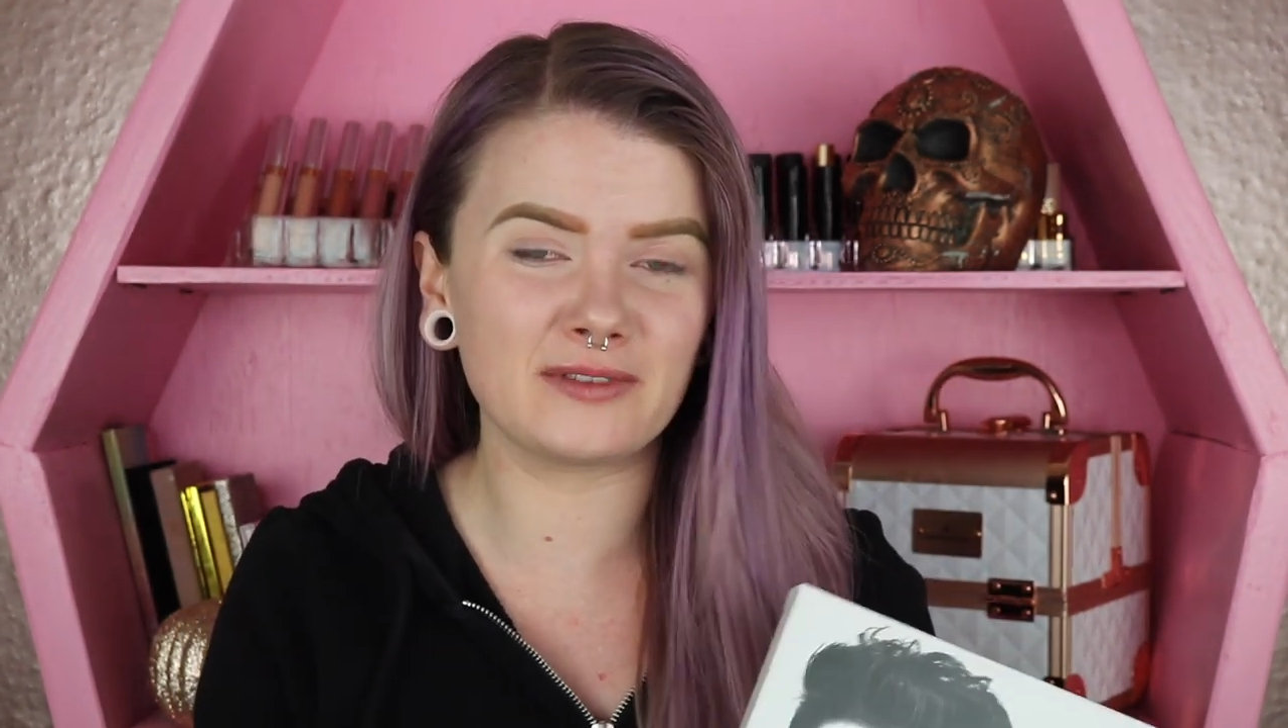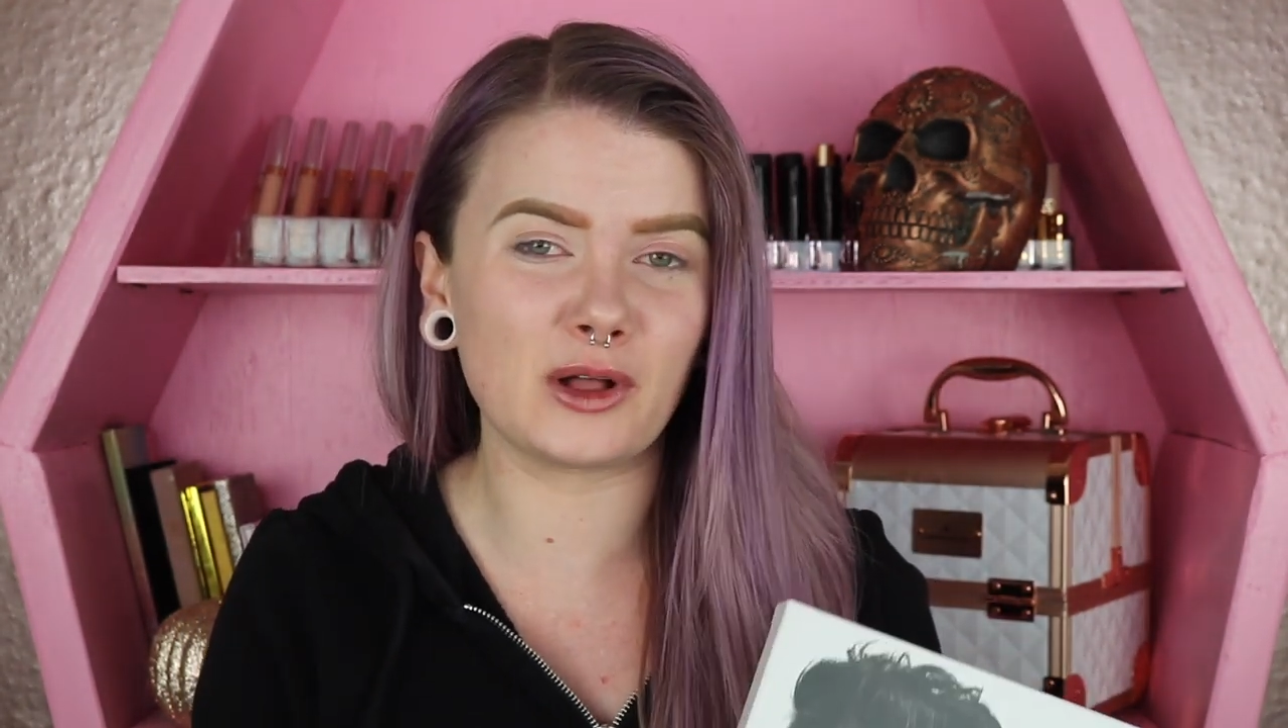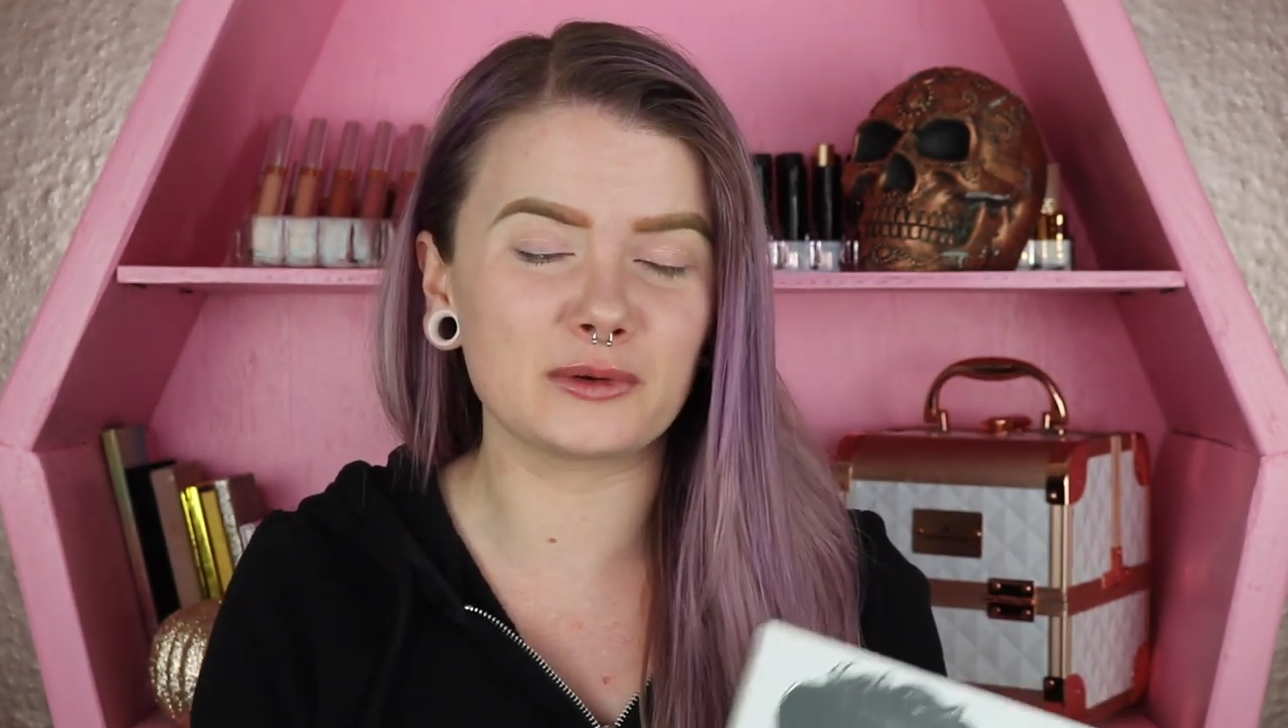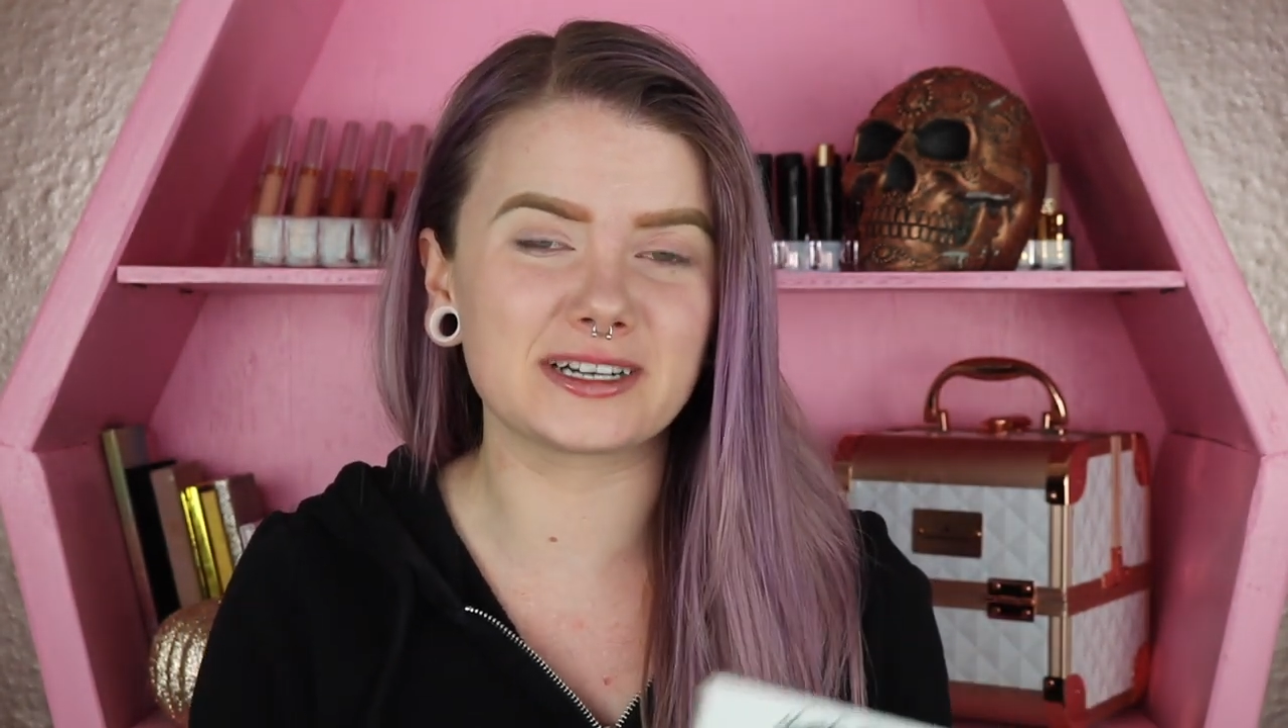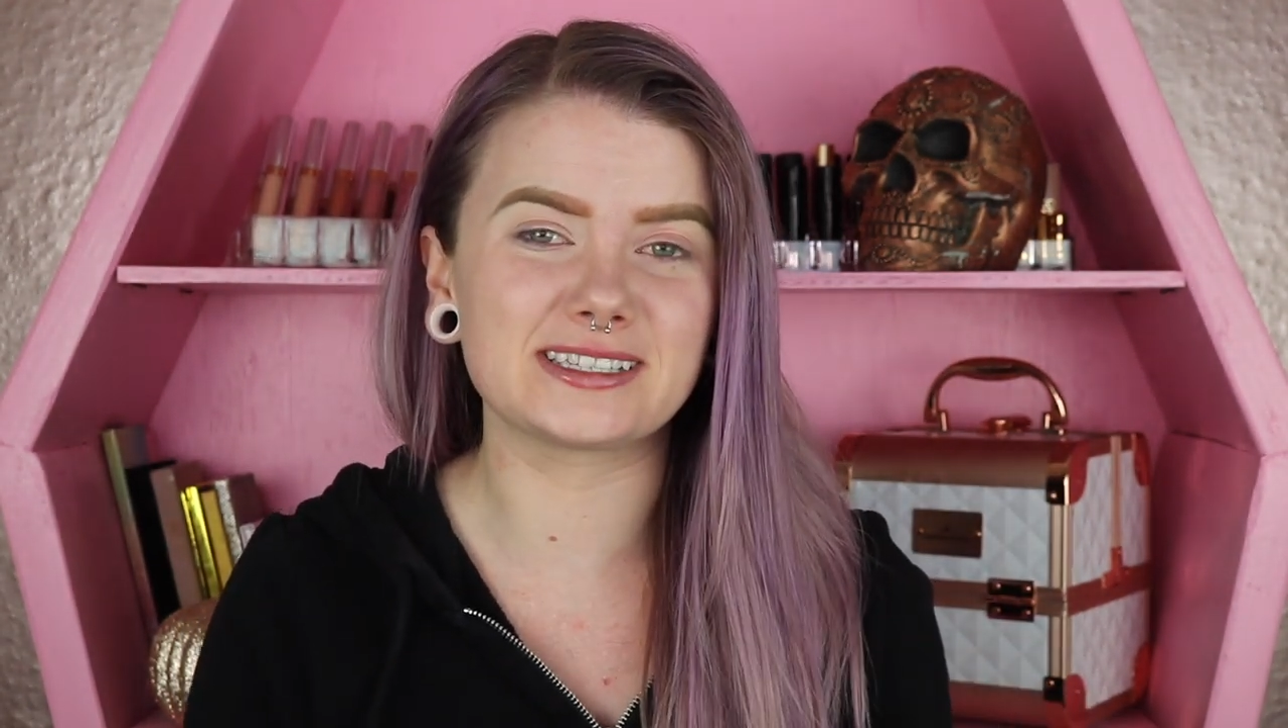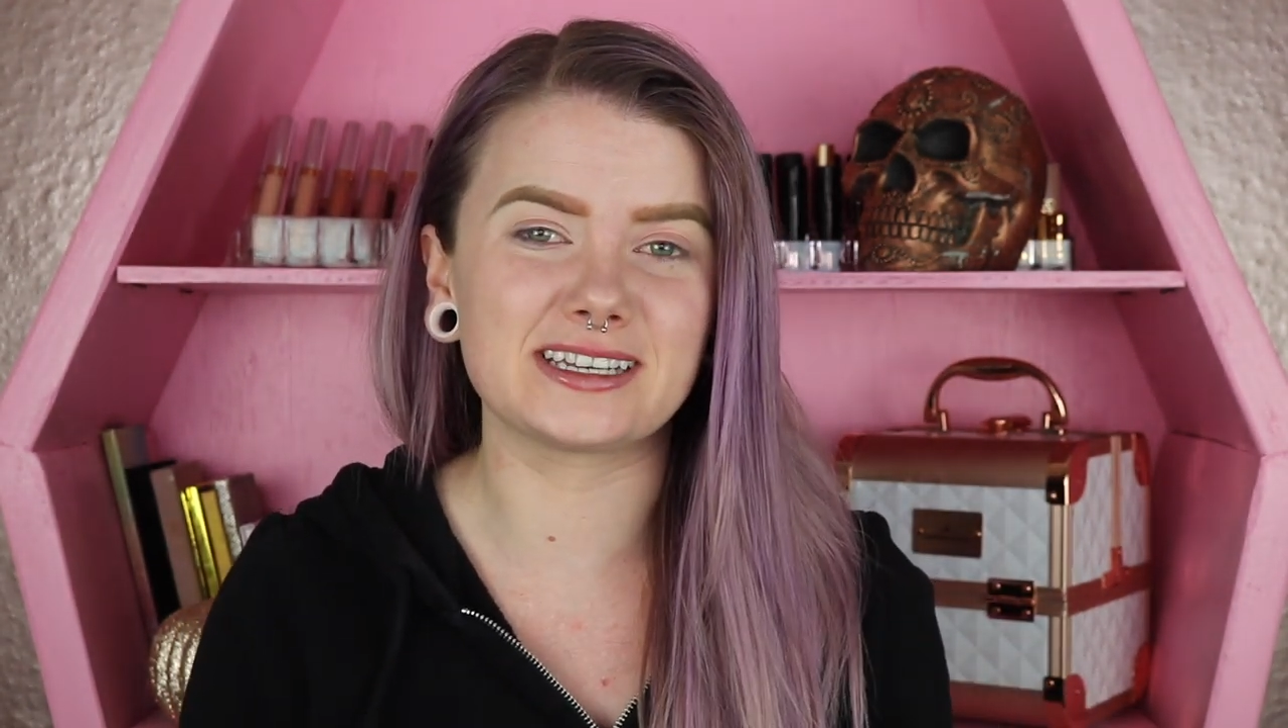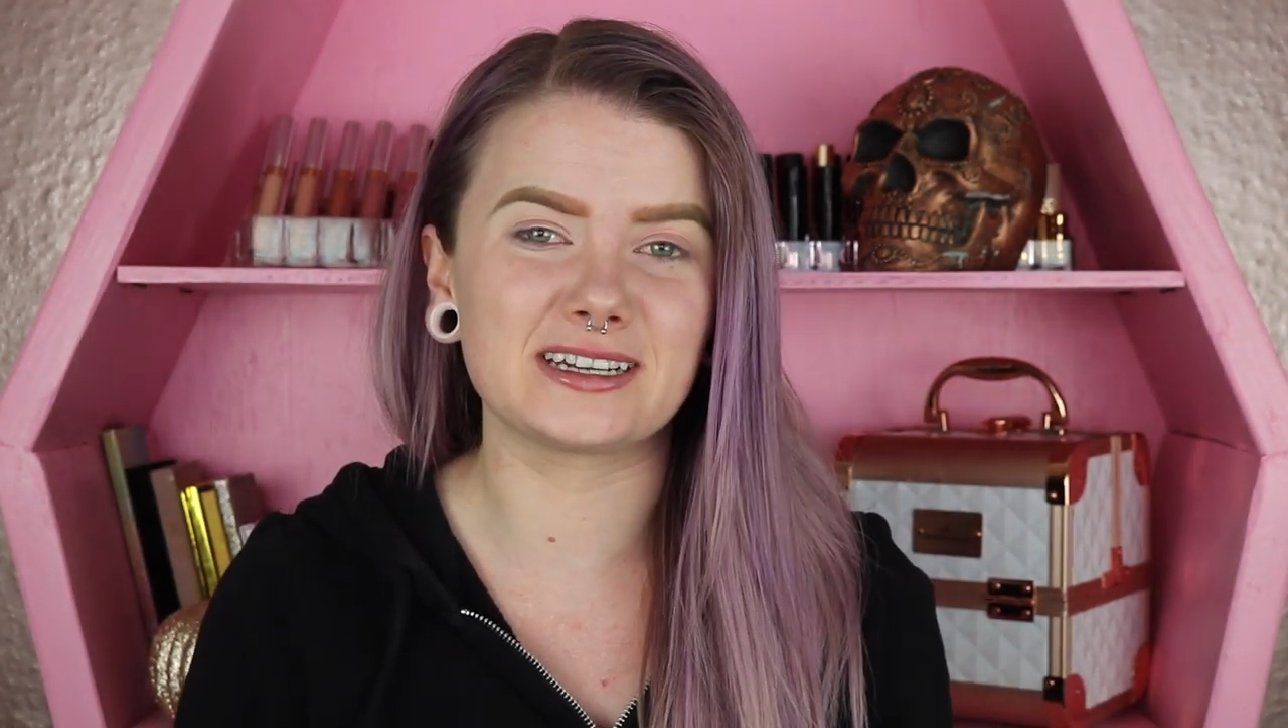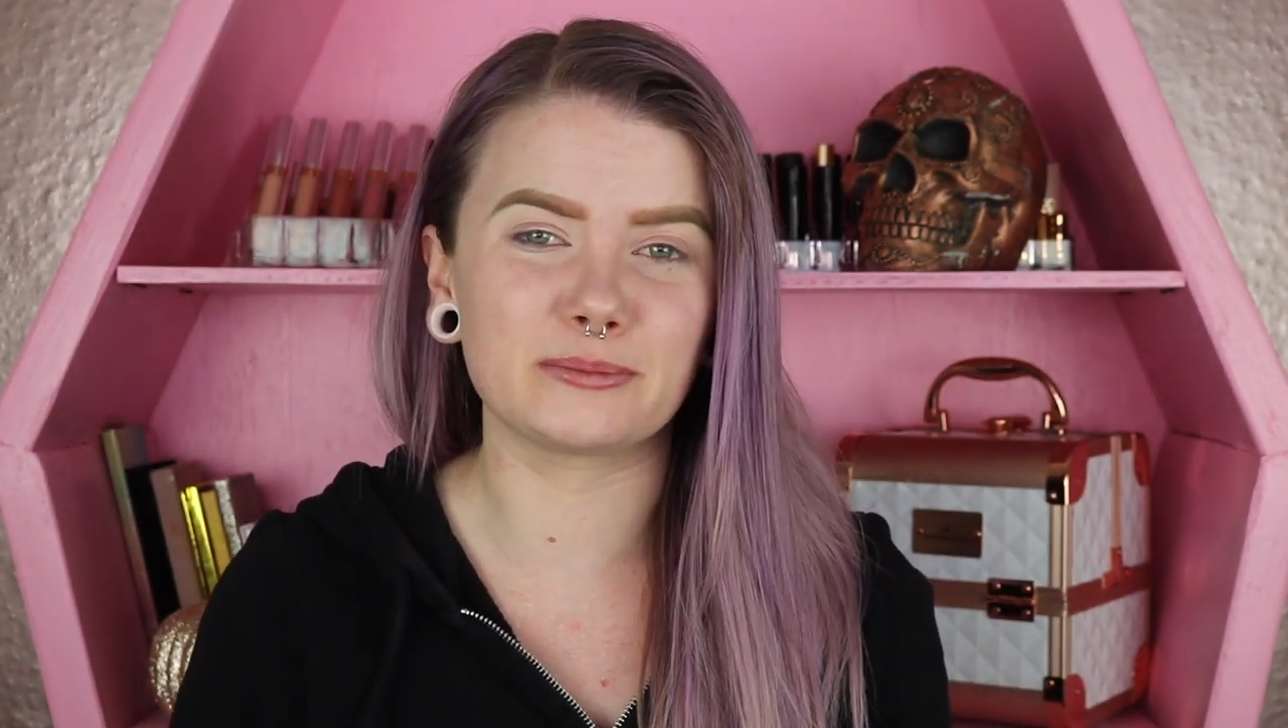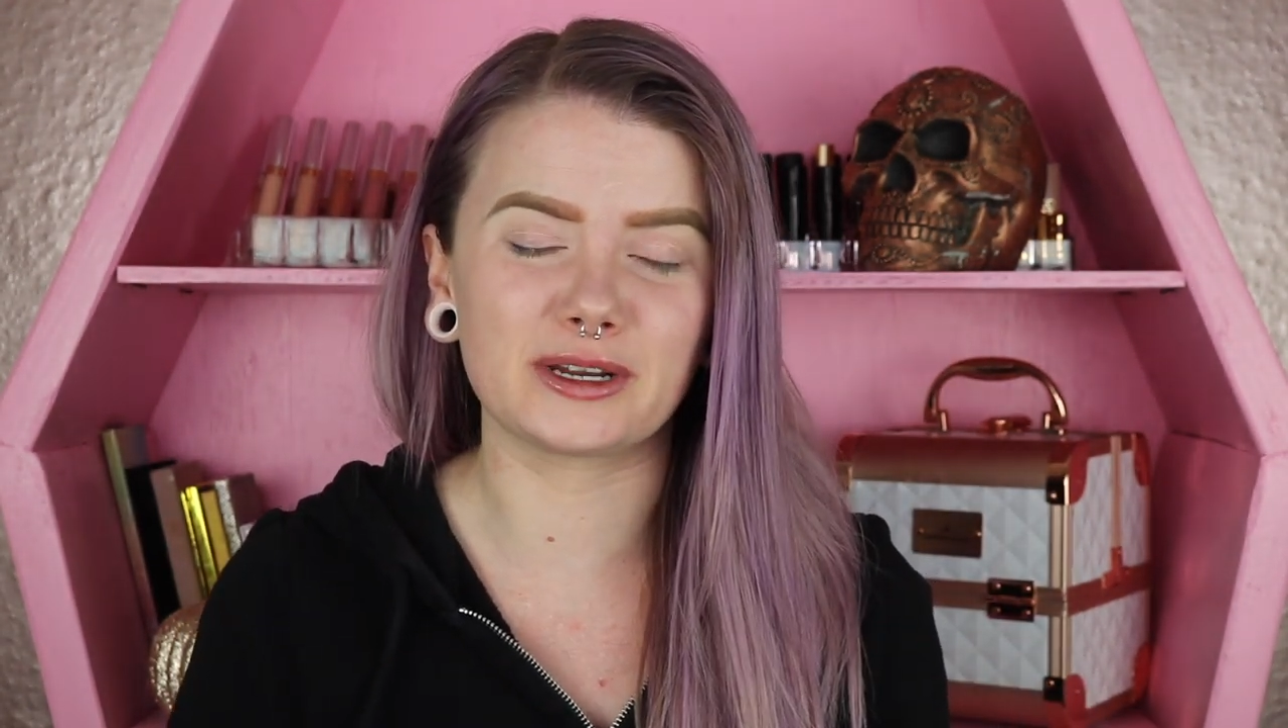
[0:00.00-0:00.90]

have already seen it,